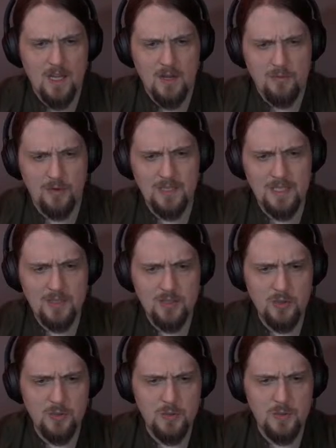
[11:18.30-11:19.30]
For he
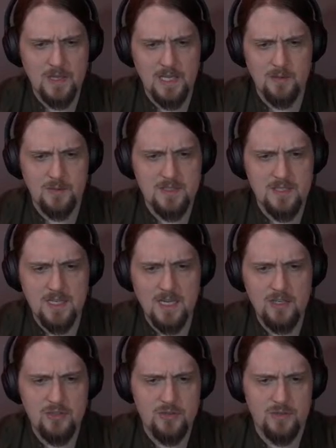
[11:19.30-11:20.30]
knew that it was
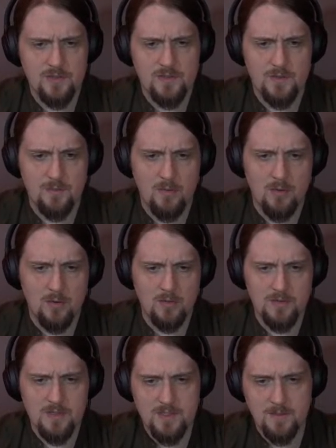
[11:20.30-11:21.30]
dangerous for
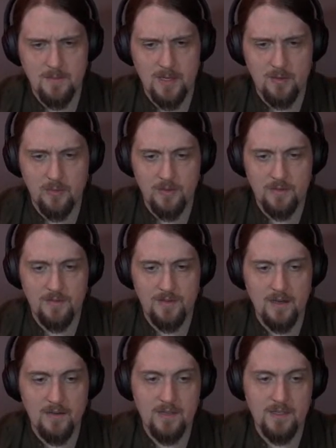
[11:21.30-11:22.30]
mortals to meddle with
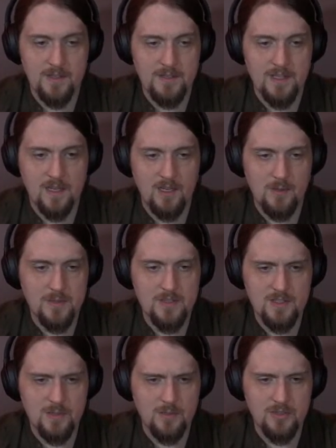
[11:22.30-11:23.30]
fairies, yet he was
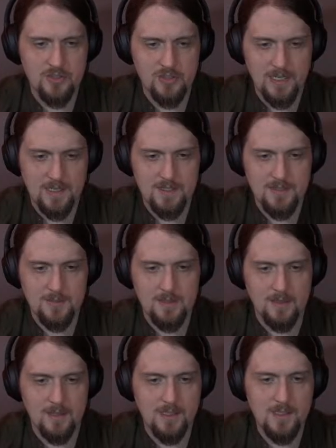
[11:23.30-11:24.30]
so entranced with
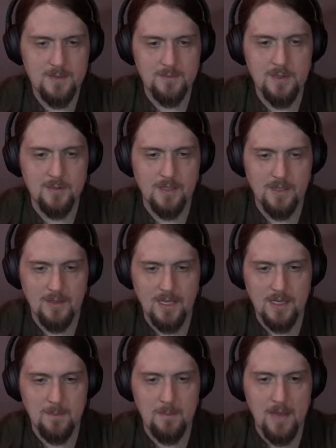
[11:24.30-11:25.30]
the lady's beauty
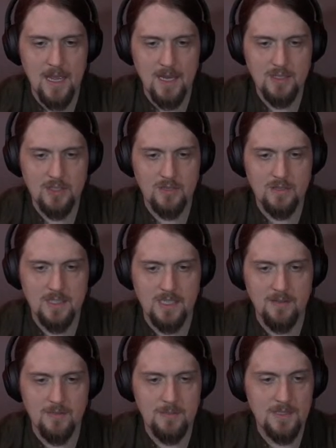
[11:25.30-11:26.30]
that he begged her to
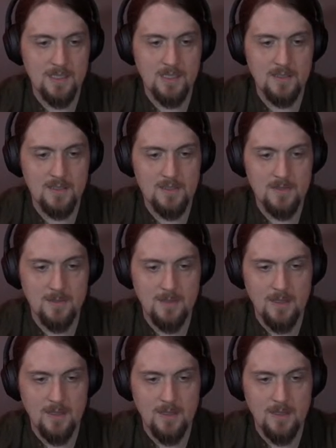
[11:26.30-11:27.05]
give him a kiss.